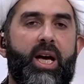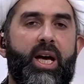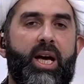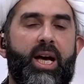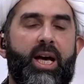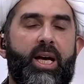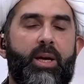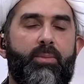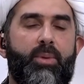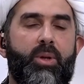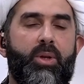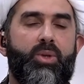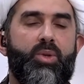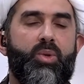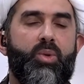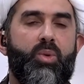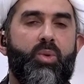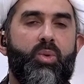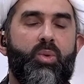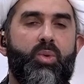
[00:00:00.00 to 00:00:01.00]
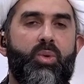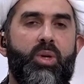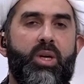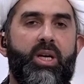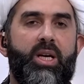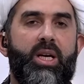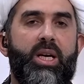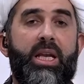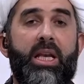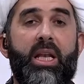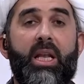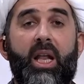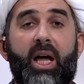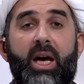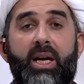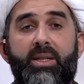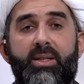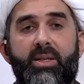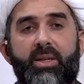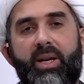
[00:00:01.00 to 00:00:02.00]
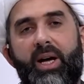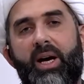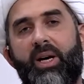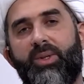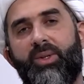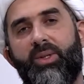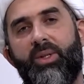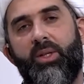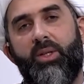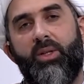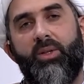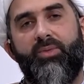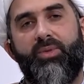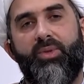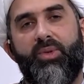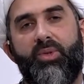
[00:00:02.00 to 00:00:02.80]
able to enlighten ourselves